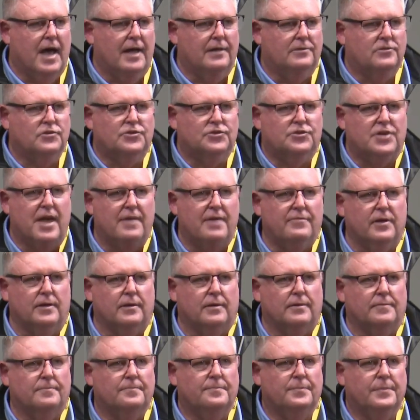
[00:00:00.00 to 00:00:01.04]
7.
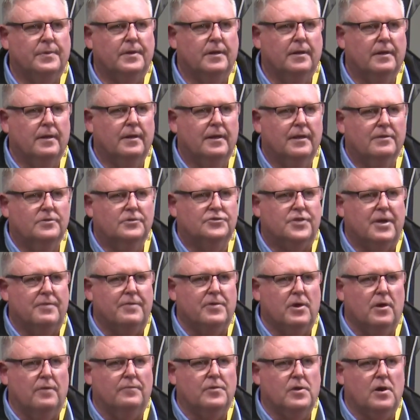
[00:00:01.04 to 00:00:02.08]
7
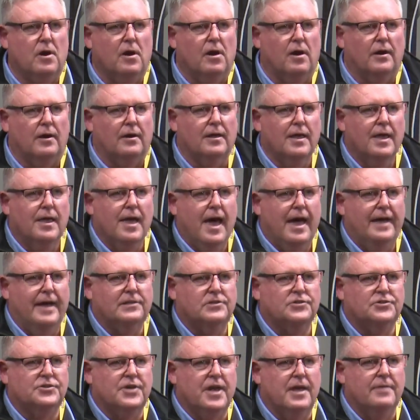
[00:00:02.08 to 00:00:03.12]
I've got. At
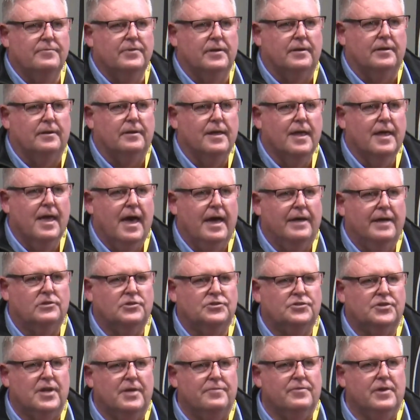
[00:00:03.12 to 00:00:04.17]
7. At
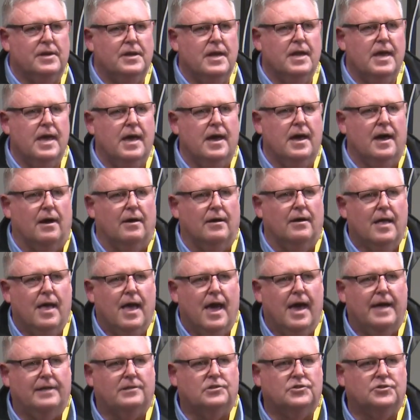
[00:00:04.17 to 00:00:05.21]
7 now.
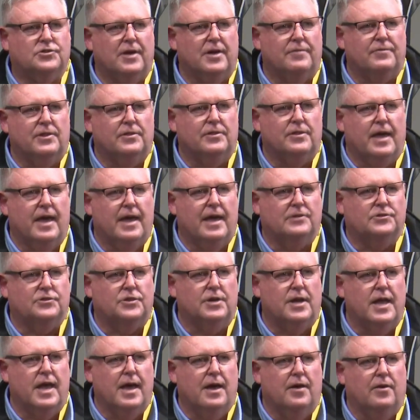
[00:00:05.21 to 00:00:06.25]
At 7,000
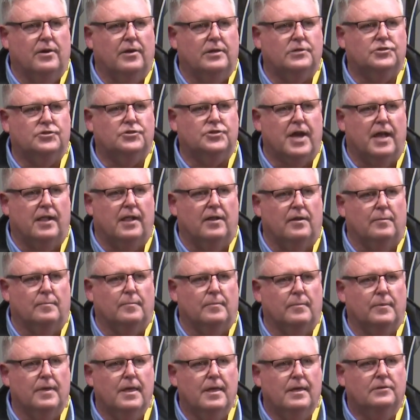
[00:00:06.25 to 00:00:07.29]
now, and I sell them.
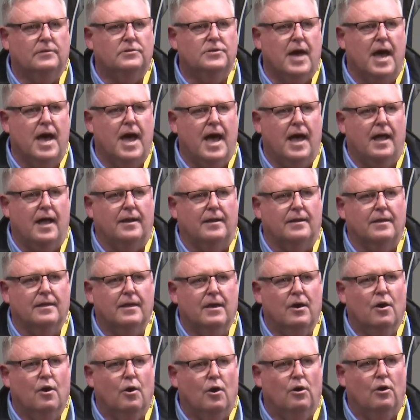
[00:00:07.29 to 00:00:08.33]
Done.
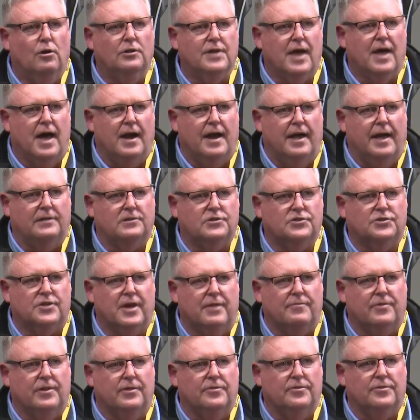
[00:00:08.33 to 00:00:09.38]
All done at
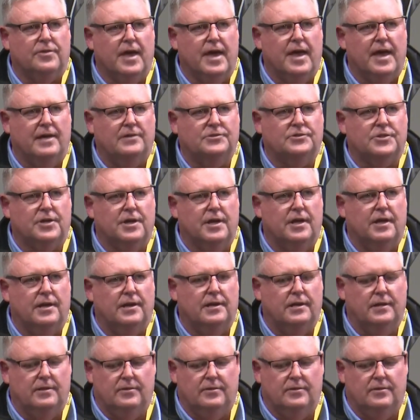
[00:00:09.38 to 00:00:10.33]
7,000.